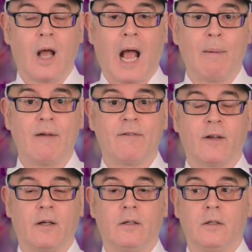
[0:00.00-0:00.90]

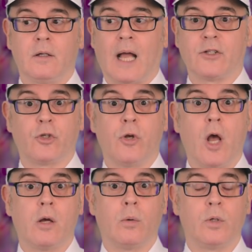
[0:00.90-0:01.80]
However, as you
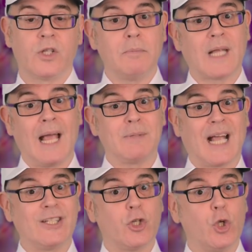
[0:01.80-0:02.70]
know. Sometimes
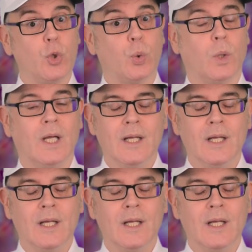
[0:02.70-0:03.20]
I do.